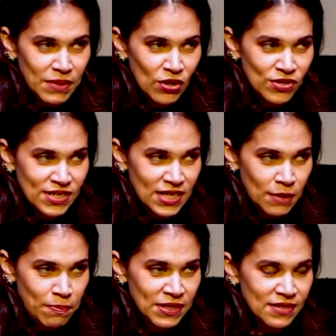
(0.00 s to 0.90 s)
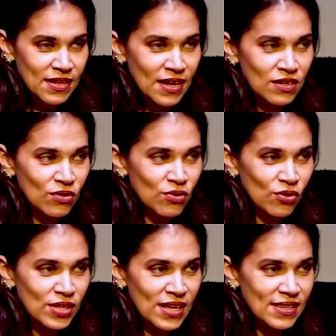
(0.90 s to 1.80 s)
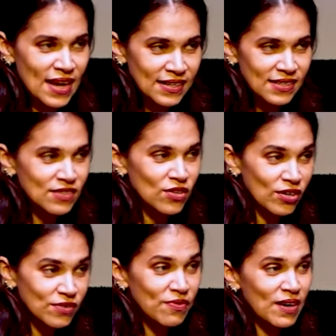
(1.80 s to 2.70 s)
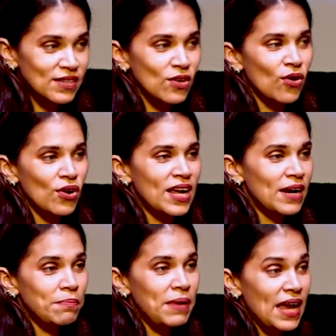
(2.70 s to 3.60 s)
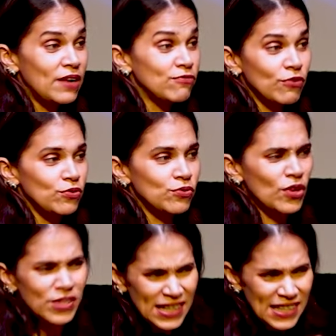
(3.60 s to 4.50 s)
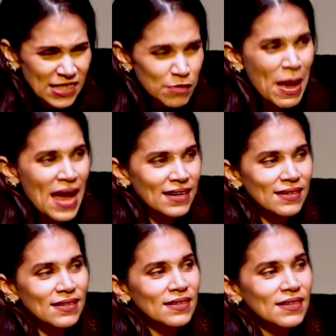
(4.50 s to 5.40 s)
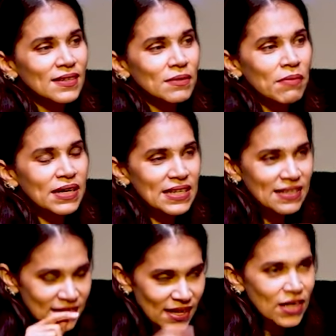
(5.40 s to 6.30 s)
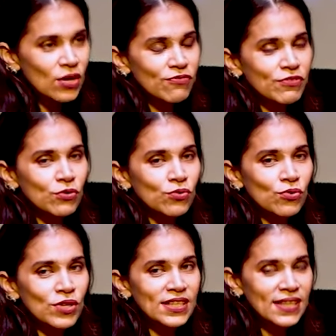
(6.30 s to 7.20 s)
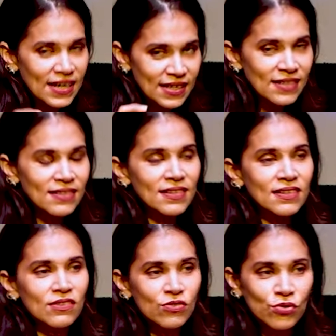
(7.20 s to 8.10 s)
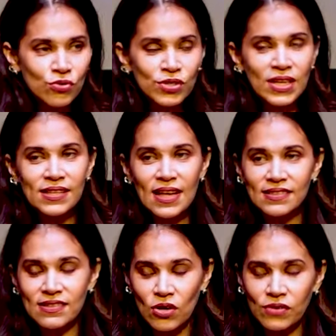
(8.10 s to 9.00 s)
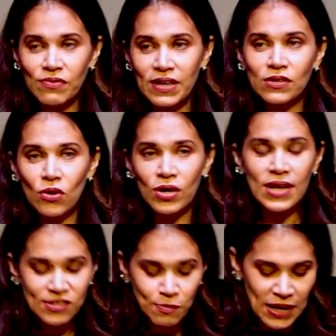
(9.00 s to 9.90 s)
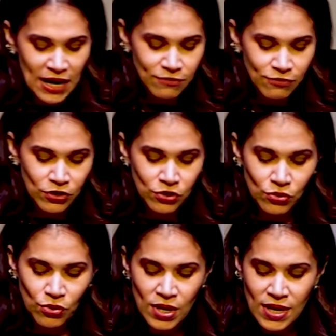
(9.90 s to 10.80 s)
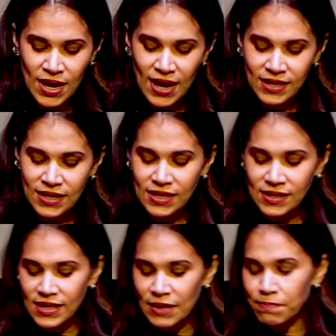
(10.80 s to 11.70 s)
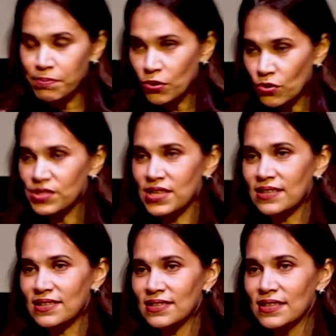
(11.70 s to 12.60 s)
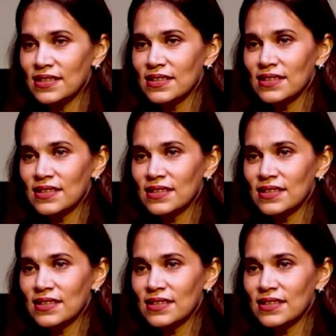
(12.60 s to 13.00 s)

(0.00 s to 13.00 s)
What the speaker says: because deep inside you know that that is not what God had planned for you. Not that it is bad, but inside of you, in that instance, you know that that's not what God has planned for you. And in that process,